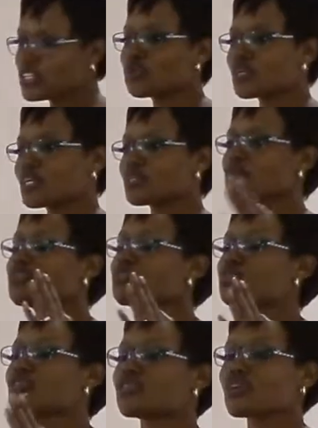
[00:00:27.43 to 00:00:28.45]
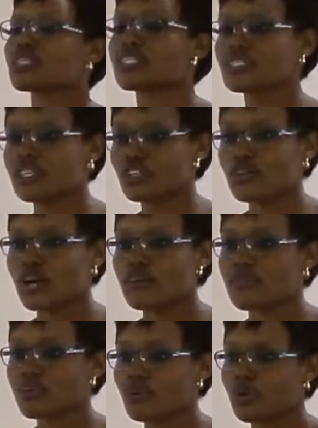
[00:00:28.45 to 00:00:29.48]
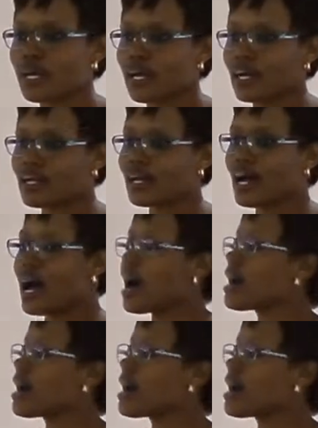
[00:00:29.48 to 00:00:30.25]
make sure that those resources that you have acquired